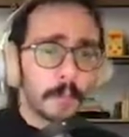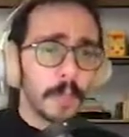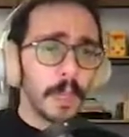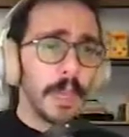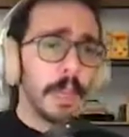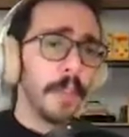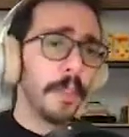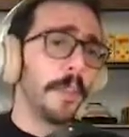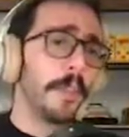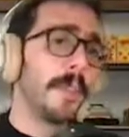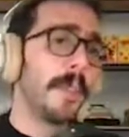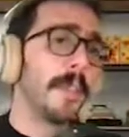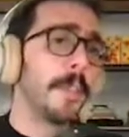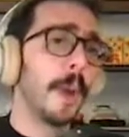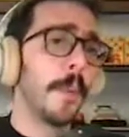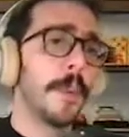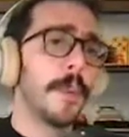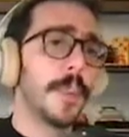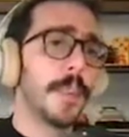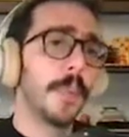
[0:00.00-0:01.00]
Another thing that
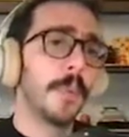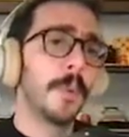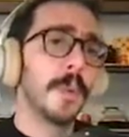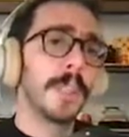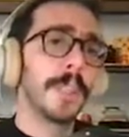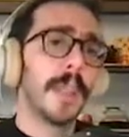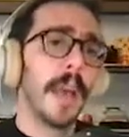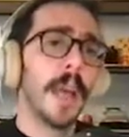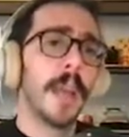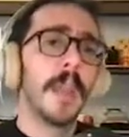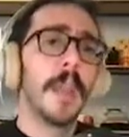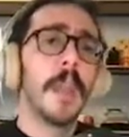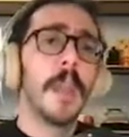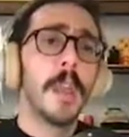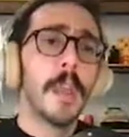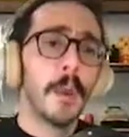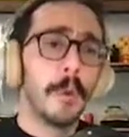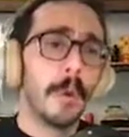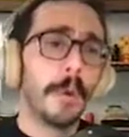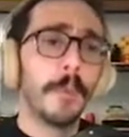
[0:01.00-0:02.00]
we did was that
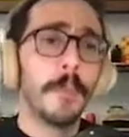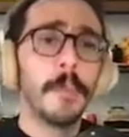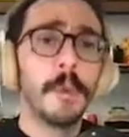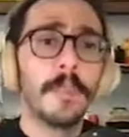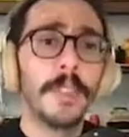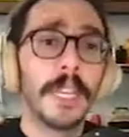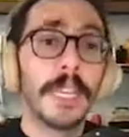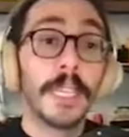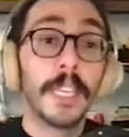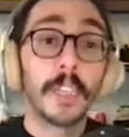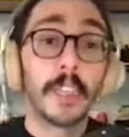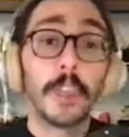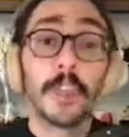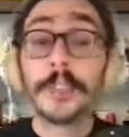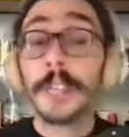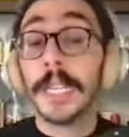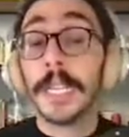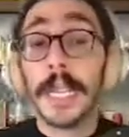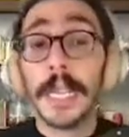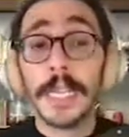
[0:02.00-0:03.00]
we removed the additional
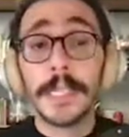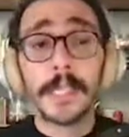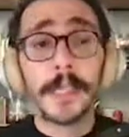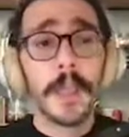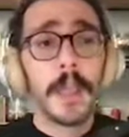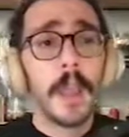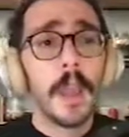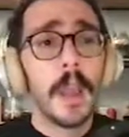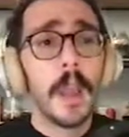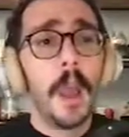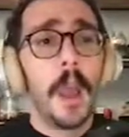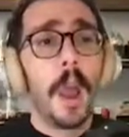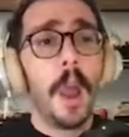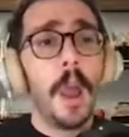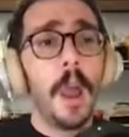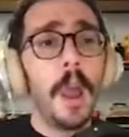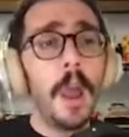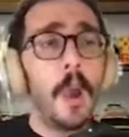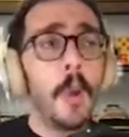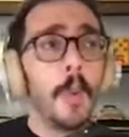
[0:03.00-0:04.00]
delays,
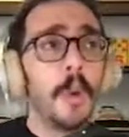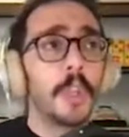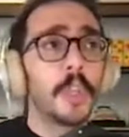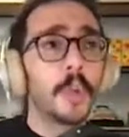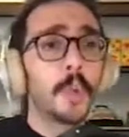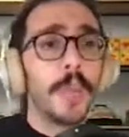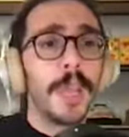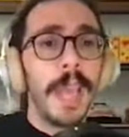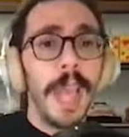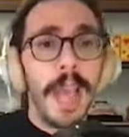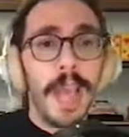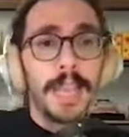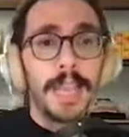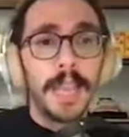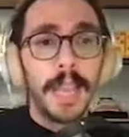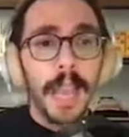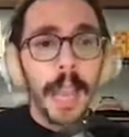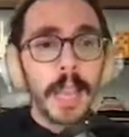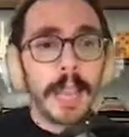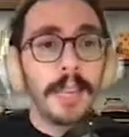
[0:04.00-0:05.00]
which we had
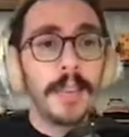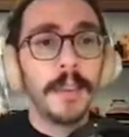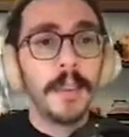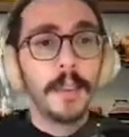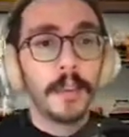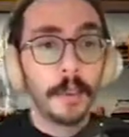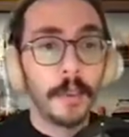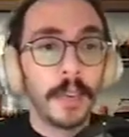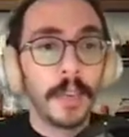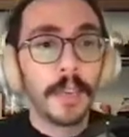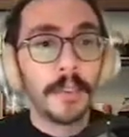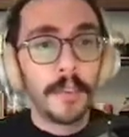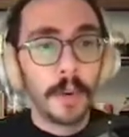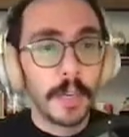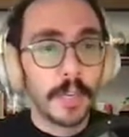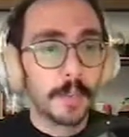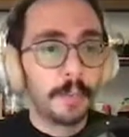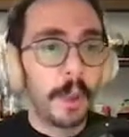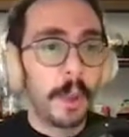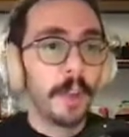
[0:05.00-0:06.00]
added during the
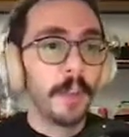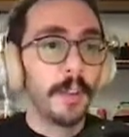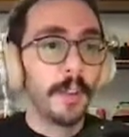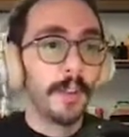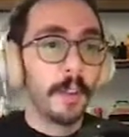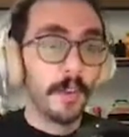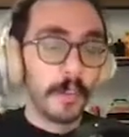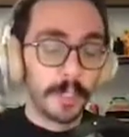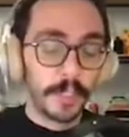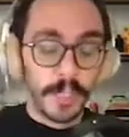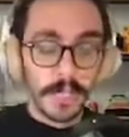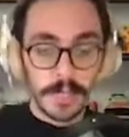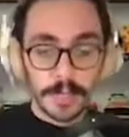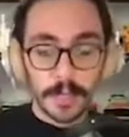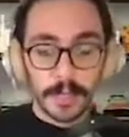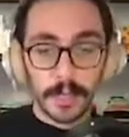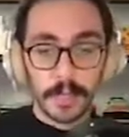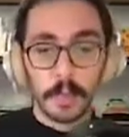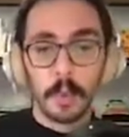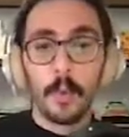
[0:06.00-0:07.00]
first round of user
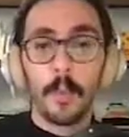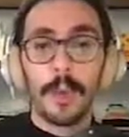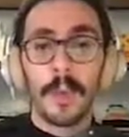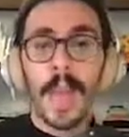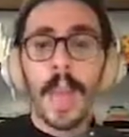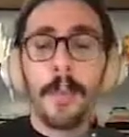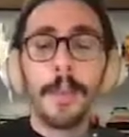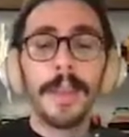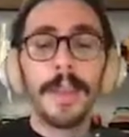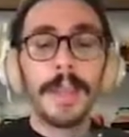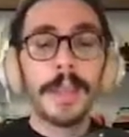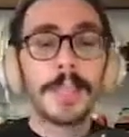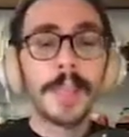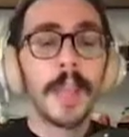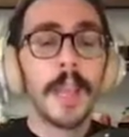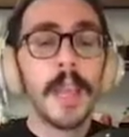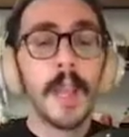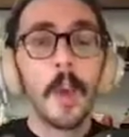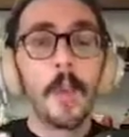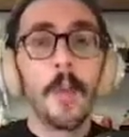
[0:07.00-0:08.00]
testing. So what happened is
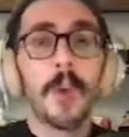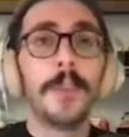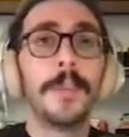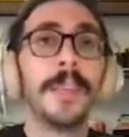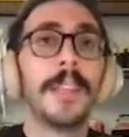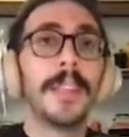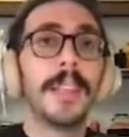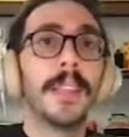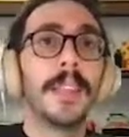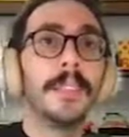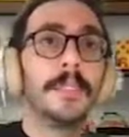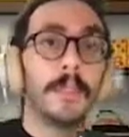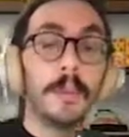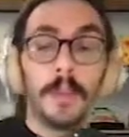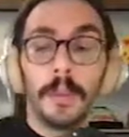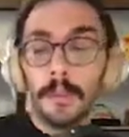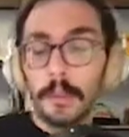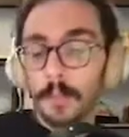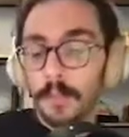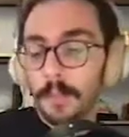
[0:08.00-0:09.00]
when we did it
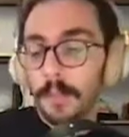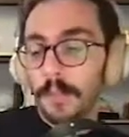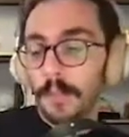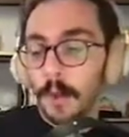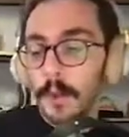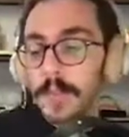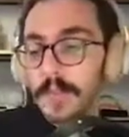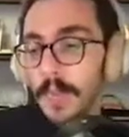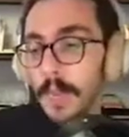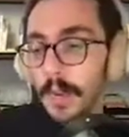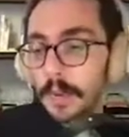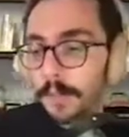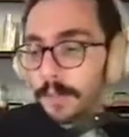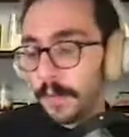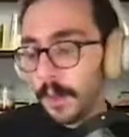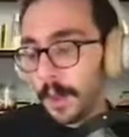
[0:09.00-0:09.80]
with the first kind of